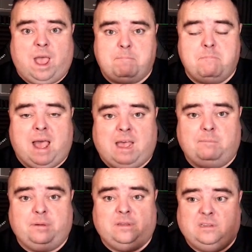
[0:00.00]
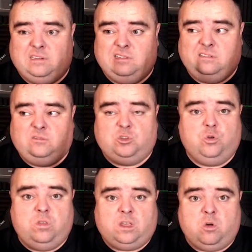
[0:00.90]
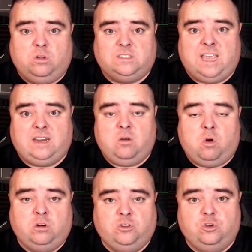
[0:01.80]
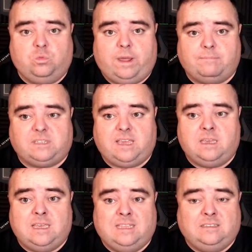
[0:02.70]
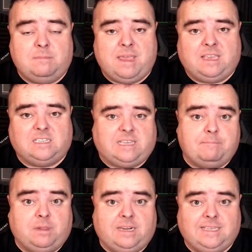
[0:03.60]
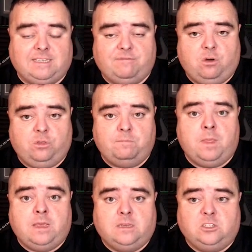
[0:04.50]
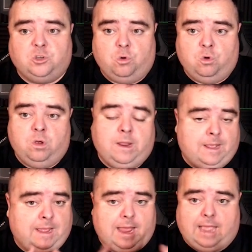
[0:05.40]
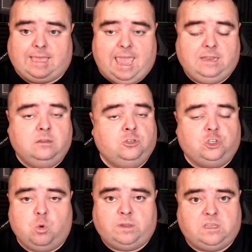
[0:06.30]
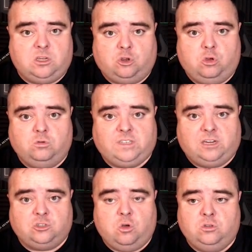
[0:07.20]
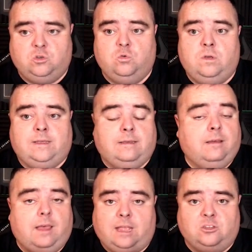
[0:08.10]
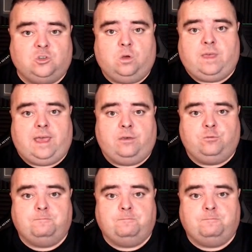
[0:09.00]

a map to the content on your website to make it simple and easy for them. So again, just go into your Google Search Console and sort that